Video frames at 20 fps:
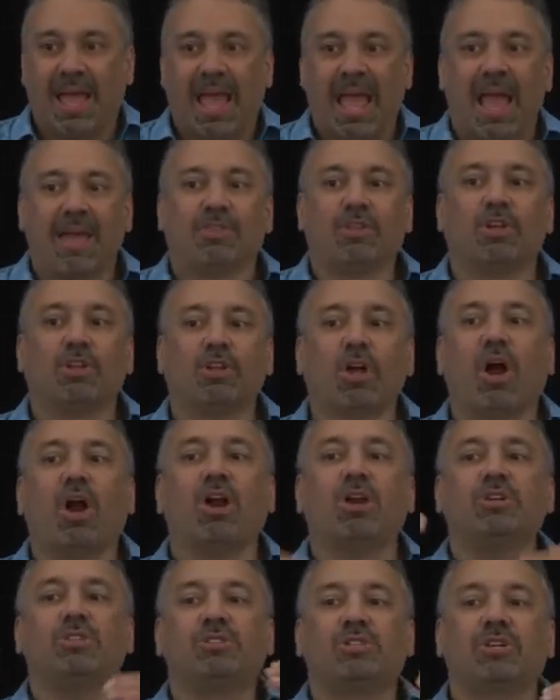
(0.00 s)
And the
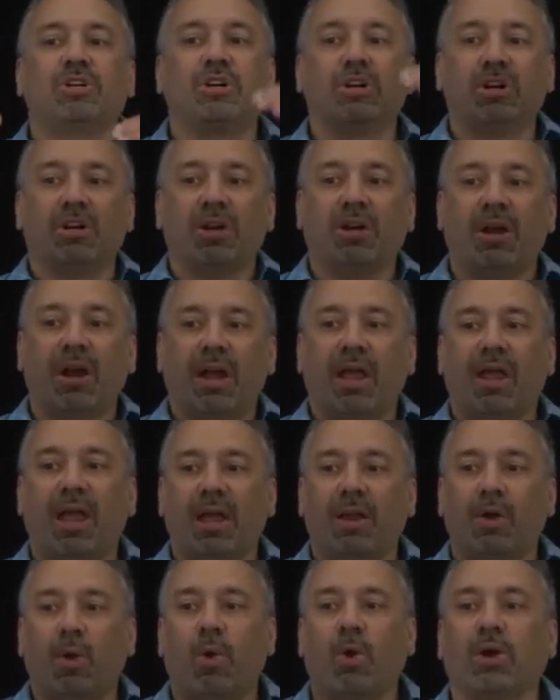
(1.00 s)
larger
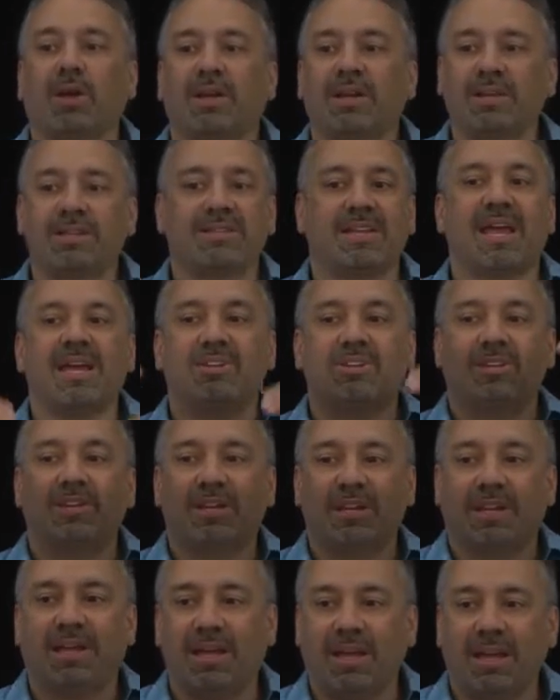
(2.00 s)

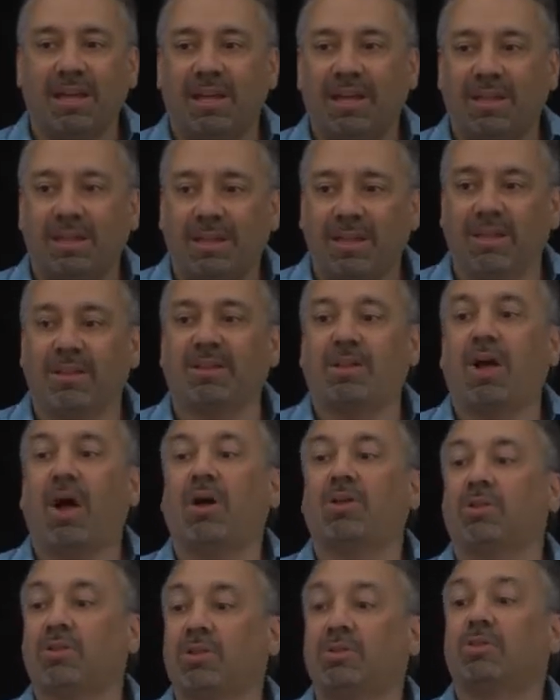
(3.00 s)
the
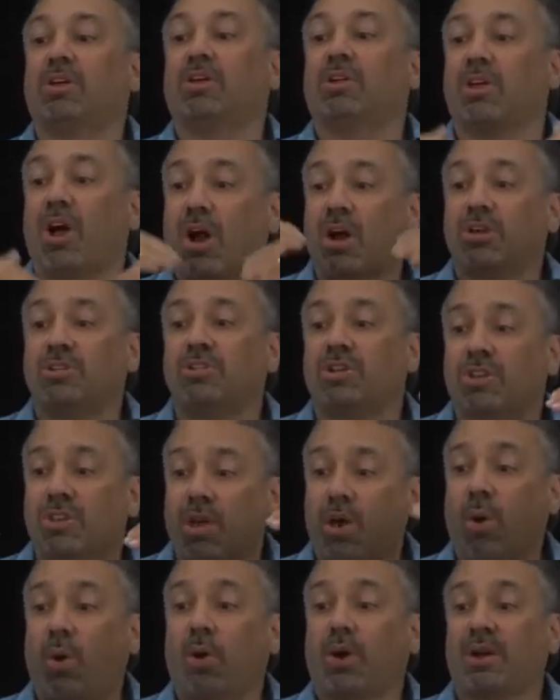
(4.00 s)
larger
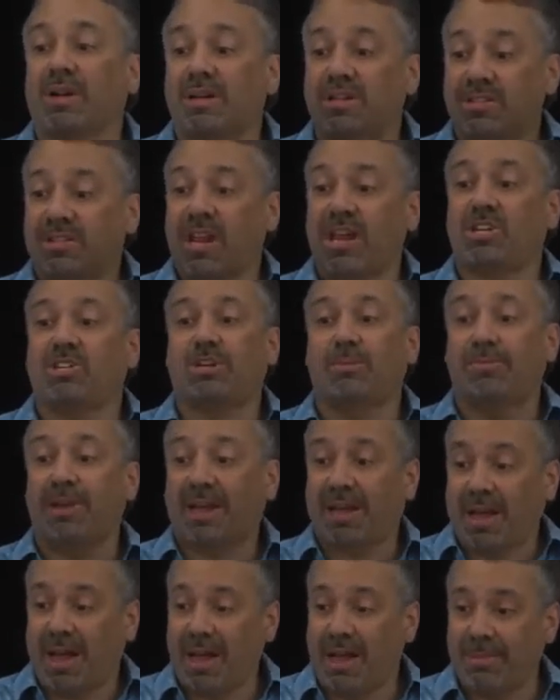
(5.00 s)
the organization
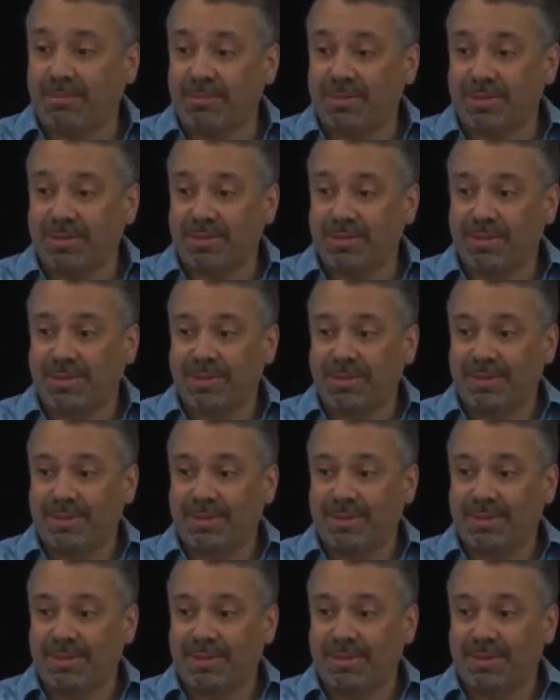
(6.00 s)
becomes,